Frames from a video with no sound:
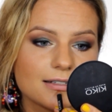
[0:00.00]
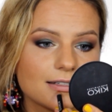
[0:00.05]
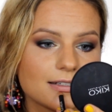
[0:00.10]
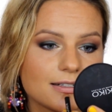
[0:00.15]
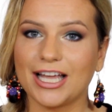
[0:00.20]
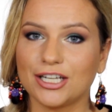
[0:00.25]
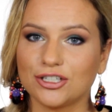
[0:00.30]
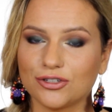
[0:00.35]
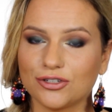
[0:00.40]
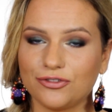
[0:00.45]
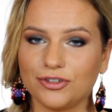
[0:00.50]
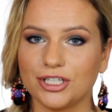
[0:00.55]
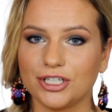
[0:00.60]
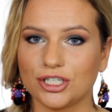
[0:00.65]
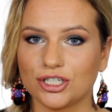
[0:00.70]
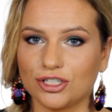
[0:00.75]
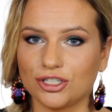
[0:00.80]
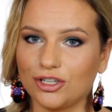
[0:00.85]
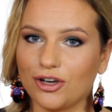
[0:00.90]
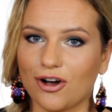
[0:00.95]
And And to
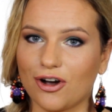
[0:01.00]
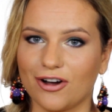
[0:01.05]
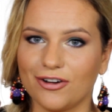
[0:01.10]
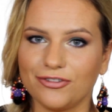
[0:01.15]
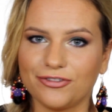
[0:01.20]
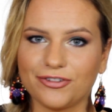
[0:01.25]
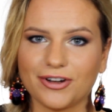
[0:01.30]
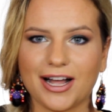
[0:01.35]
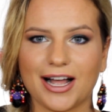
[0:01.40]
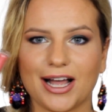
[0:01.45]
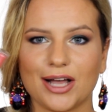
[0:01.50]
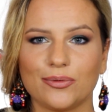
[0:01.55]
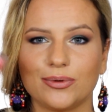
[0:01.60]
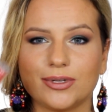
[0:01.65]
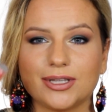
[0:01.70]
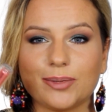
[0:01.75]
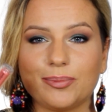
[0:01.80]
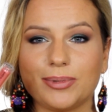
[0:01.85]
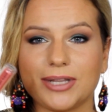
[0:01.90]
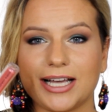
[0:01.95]
finish it off, I
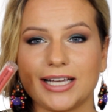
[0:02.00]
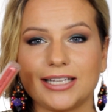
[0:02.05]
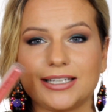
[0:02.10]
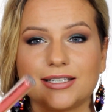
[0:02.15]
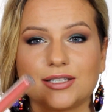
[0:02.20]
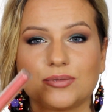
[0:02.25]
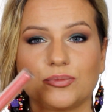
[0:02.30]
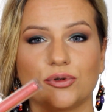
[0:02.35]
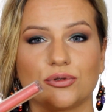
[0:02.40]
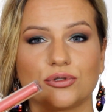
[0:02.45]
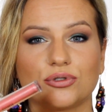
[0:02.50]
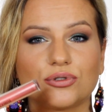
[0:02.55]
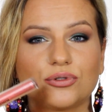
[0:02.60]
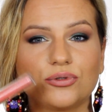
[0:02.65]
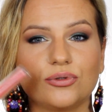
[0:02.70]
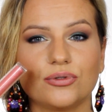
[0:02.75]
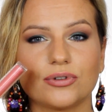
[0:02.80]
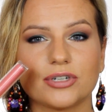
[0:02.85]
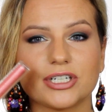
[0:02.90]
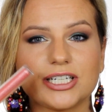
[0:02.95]
will apply this most
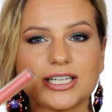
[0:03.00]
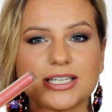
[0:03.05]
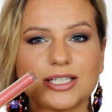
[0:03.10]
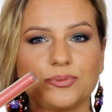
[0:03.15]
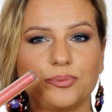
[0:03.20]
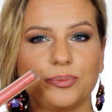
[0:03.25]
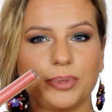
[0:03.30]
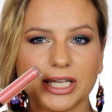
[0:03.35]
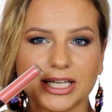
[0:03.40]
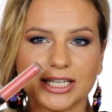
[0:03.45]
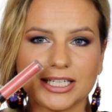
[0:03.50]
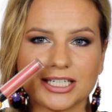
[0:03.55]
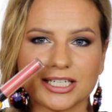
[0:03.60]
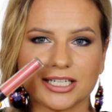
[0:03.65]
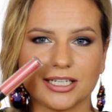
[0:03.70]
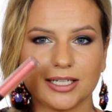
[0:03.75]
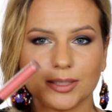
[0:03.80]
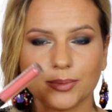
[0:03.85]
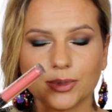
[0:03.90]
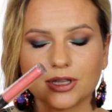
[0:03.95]
gorgeous
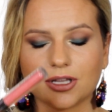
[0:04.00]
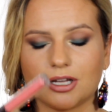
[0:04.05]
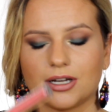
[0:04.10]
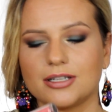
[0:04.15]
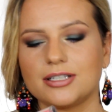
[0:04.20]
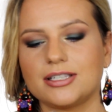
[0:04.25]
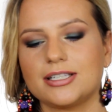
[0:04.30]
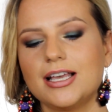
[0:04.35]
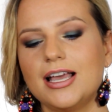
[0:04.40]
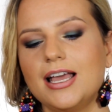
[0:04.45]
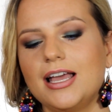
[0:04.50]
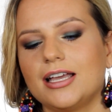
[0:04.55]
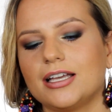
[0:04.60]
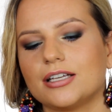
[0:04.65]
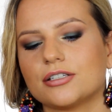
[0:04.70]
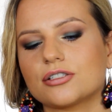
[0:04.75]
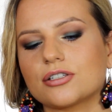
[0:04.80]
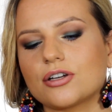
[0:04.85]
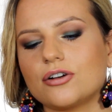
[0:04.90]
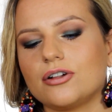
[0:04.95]
peachy lip gloss.
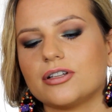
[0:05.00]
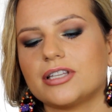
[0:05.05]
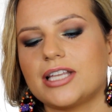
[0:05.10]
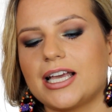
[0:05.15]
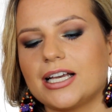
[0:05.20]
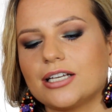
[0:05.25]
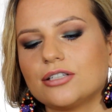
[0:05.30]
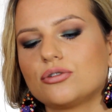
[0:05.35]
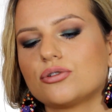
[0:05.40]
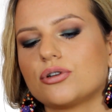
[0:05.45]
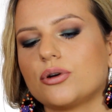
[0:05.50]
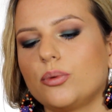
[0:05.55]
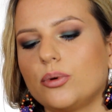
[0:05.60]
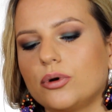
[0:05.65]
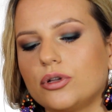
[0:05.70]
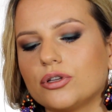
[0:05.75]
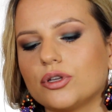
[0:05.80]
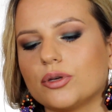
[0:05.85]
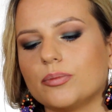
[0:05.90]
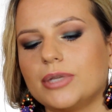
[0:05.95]
It's called Extra
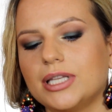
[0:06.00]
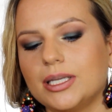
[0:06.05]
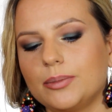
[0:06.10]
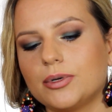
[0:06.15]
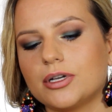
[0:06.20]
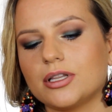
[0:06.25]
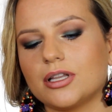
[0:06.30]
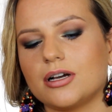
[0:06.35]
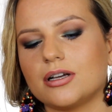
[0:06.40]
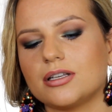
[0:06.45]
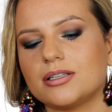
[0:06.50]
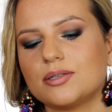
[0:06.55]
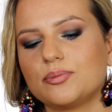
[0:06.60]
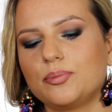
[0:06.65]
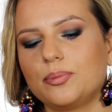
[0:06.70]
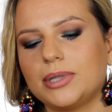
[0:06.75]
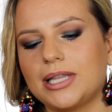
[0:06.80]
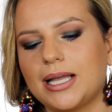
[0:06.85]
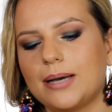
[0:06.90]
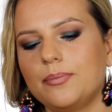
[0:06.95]
Volume Lip Gloss,
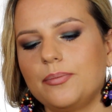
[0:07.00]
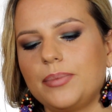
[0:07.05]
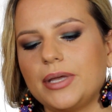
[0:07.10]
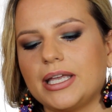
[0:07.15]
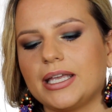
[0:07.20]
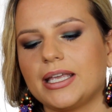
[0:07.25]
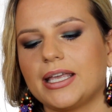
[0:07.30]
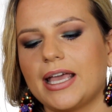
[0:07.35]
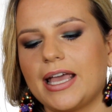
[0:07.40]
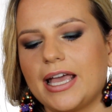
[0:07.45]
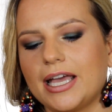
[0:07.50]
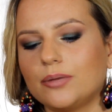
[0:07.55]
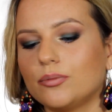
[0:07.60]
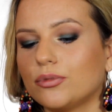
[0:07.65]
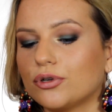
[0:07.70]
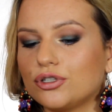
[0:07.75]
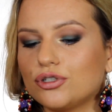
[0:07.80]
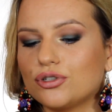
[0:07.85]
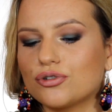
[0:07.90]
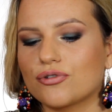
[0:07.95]
Plumping and
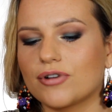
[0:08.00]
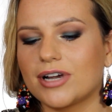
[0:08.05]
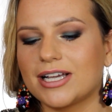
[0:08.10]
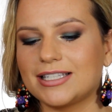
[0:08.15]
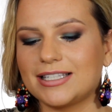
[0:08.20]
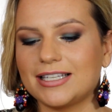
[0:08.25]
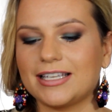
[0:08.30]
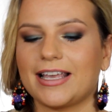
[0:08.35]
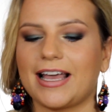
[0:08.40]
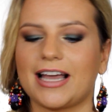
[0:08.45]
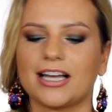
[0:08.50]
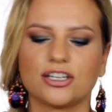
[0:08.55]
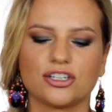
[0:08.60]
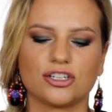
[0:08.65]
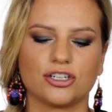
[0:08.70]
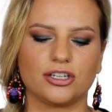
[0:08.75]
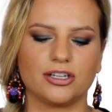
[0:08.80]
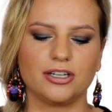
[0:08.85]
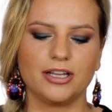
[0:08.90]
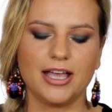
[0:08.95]
Moisturizing
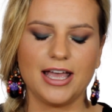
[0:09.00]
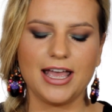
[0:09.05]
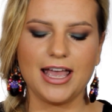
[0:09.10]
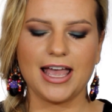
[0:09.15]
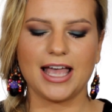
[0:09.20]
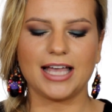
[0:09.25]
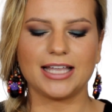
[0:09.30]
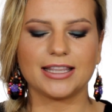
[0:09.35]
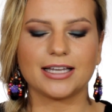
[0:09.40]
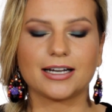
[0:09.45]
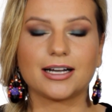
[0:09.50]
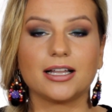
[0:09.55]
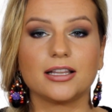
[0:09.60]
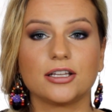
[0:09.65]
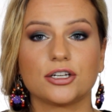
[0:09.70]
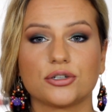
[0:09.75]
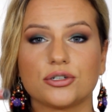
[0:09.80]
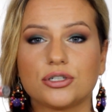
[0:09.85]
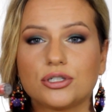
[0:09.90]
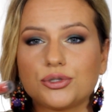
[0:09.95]
Action, and the
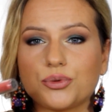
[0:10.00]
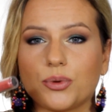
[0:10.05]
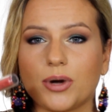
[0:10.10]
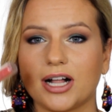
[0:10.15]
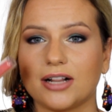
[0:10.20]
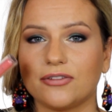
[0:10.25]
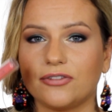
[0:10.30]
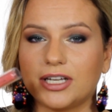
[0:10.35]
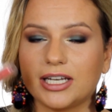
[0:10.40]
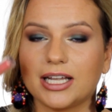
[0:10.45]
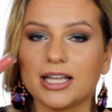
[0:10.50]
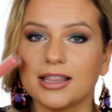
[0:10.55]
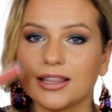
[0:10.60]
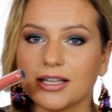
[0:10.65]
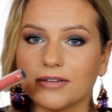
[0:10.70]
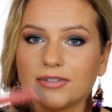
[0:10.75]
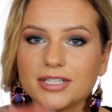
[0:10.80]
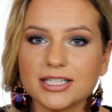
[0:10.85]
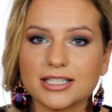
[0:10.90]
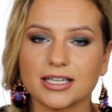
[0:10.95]
color is 12, and I
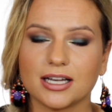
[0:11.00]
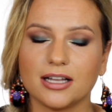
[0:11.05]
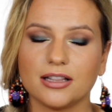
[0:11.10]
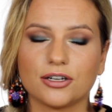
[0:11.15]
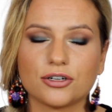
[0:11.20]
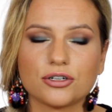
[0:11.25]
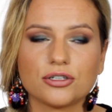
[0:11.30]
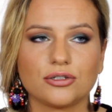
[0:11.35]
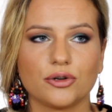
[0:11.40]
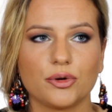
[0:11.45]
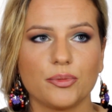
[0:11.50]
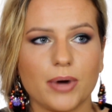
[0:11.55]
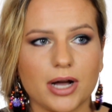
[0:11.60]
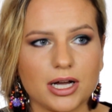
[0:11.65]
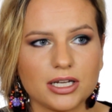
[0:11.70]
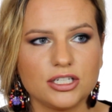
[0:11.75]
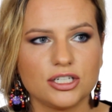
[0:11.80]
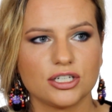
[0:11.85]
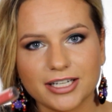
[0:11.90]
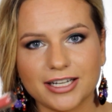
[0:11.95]
love this color so
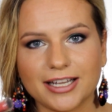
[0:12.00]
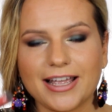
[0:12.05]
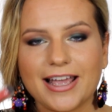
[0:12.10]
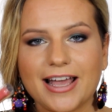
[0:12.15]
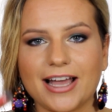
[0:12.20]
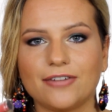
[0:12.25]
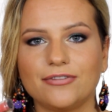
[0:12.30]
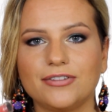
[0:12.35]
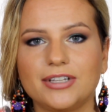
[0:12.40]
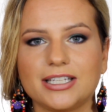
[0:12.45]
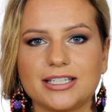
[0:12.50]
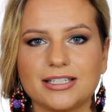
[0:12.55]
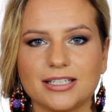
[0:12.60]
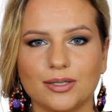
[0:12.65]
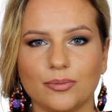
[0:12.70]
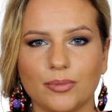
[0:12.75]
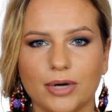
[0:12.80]
much that I have this in